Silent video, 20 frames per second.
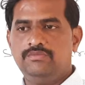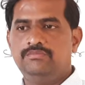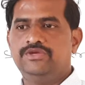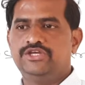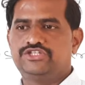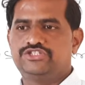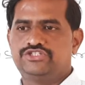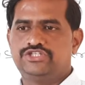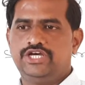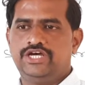
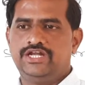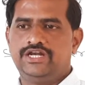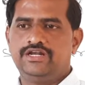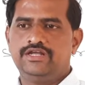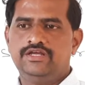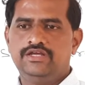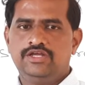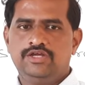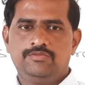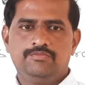
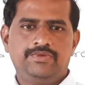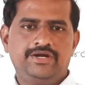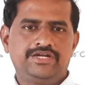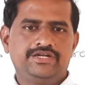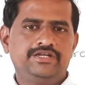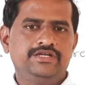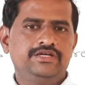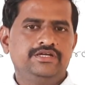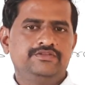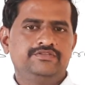mixture,
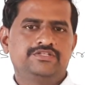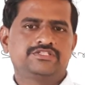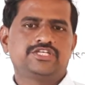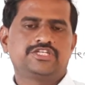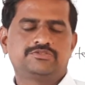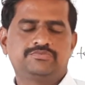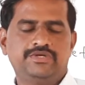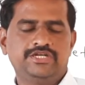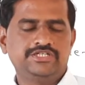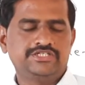but the
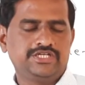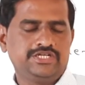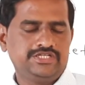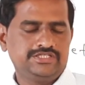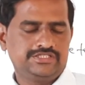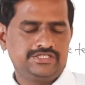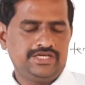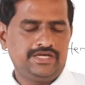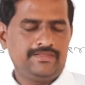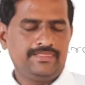suspension
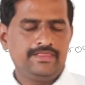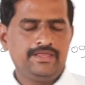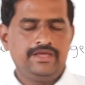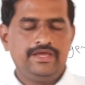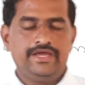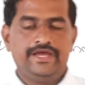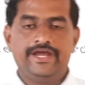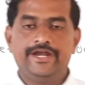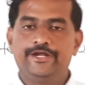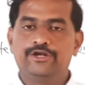is
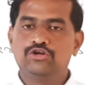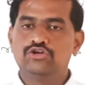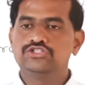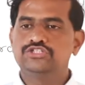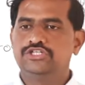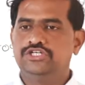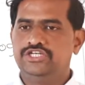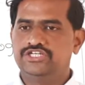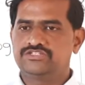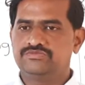a
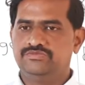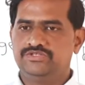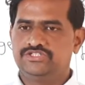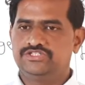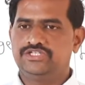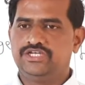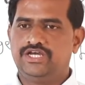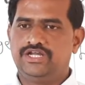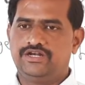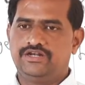heterogeneous
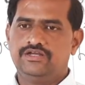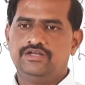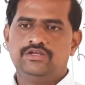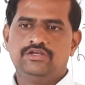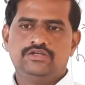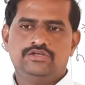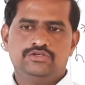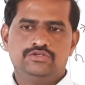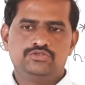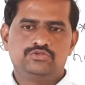mixture.
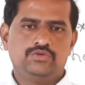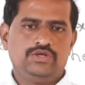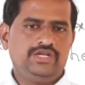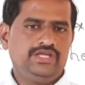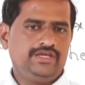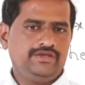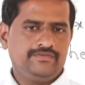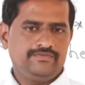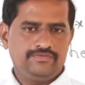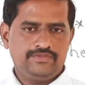
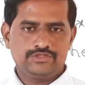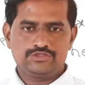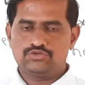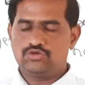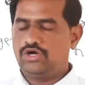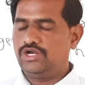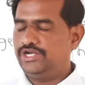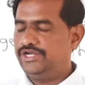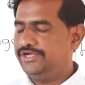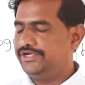Usually the
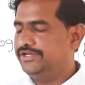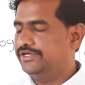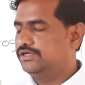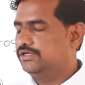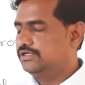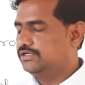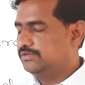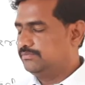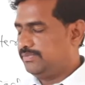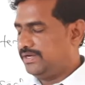
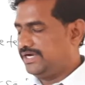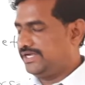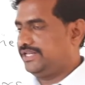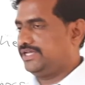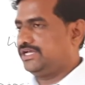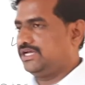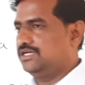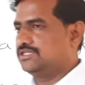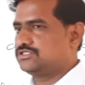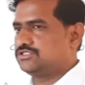solid
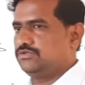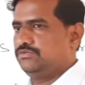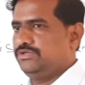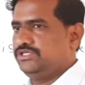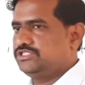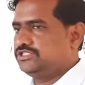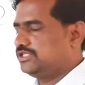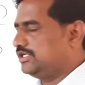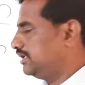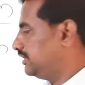particles
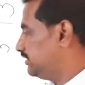which